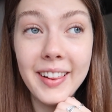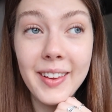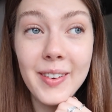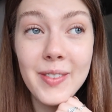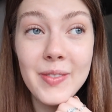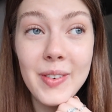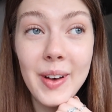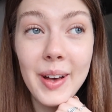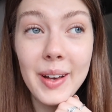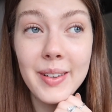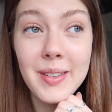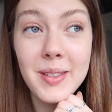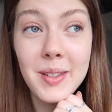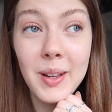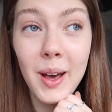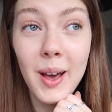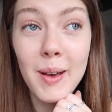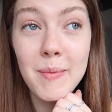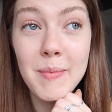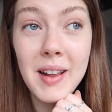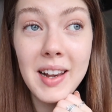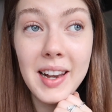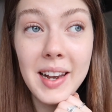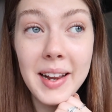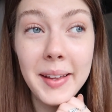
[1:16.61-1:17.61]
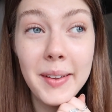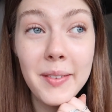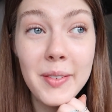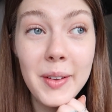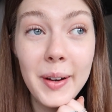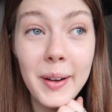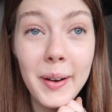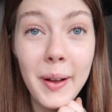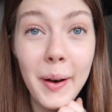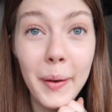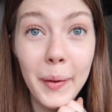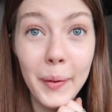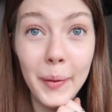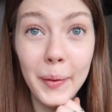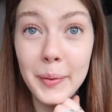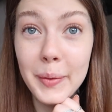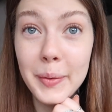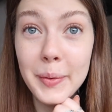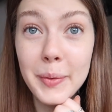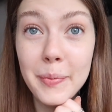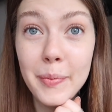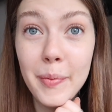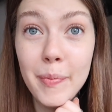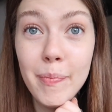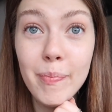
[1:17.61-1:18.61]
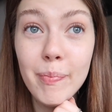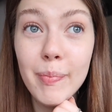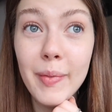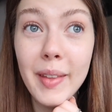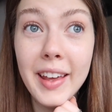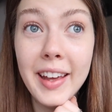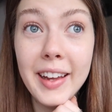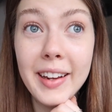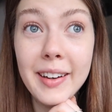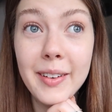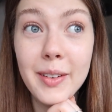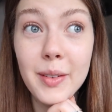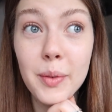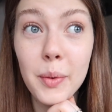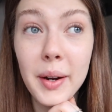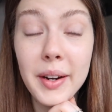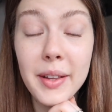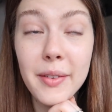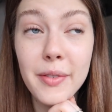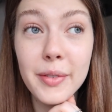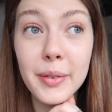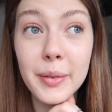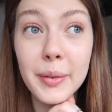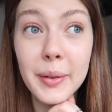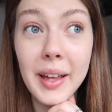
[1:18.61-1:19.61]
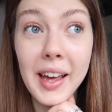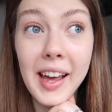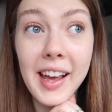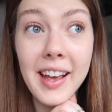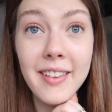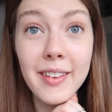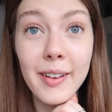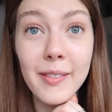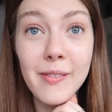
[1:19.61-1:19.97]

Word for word: The first time leaving home in 24 years.